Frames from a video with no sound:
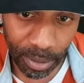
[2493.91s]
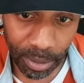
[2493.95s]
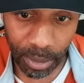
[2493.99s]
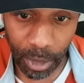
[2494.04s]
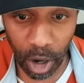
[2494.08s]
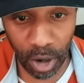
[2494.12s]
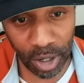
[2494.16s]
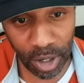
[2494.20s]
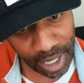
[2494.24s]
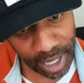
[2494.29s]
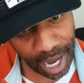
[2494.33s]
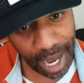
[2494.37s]
Oh,
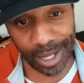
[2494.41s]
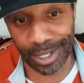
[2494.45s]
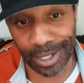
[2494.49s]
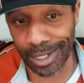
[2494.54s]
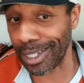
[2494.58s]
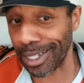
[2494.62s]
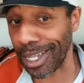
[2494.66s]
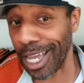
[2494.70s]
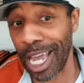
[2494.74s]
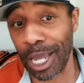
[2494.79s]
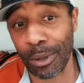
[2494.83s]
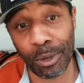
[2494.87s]
this guy's a
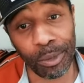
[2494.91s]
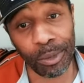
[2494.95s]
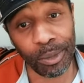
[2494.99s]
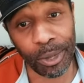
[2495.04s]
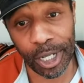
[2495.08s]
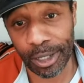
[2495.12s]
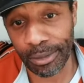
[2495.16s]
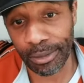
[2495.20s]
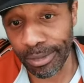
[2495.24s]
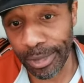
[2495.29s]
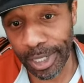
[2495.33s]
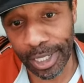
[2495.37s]
gamer,
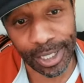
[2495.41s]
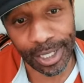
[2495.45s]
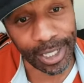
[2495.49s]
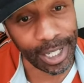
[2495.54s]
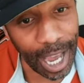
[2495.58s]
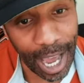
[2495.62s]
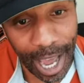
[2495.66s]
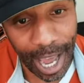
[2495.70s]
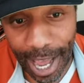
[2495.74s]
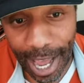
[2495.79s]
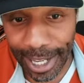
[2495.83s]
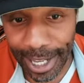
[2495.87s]
man. This guy,